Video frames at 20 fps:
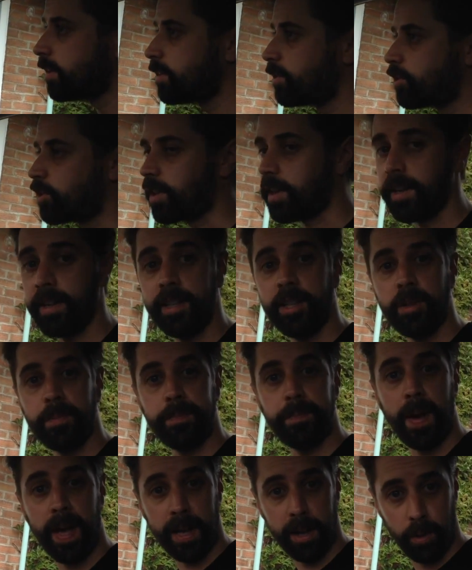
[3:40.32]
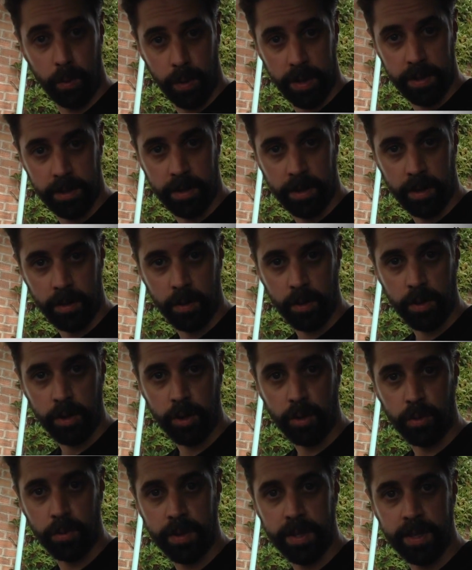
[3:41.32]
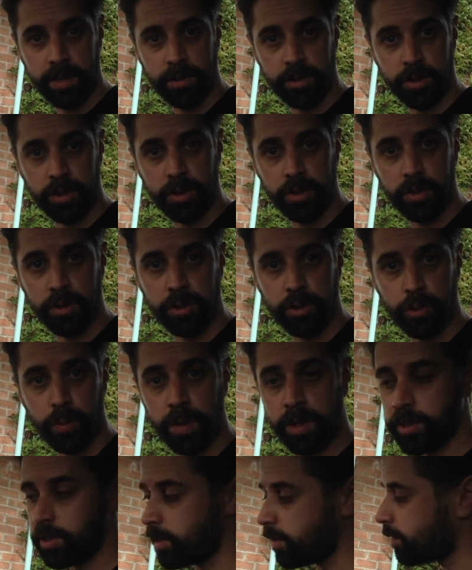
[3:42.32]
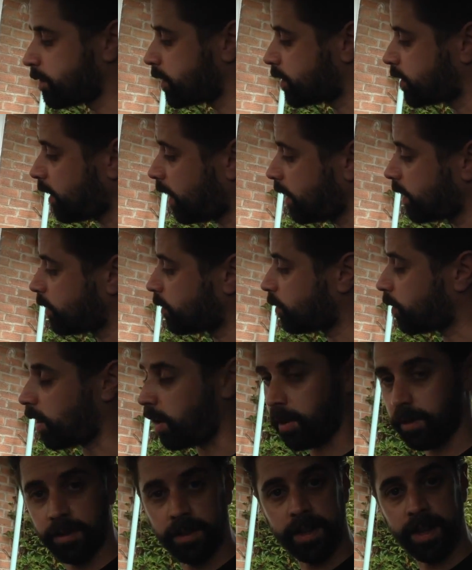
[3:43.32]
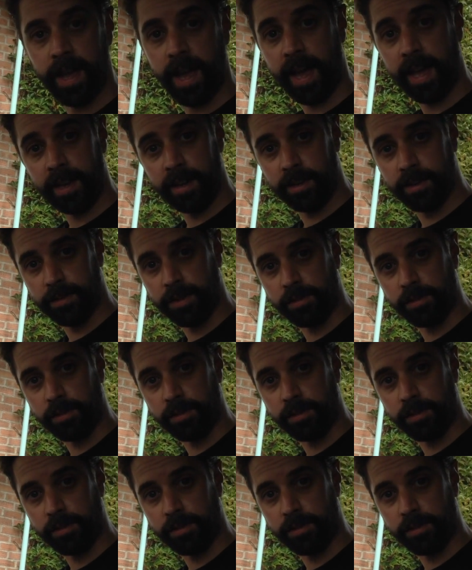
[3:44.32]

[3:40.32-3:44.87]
To clean the back window you'll need to twist the dial on the end of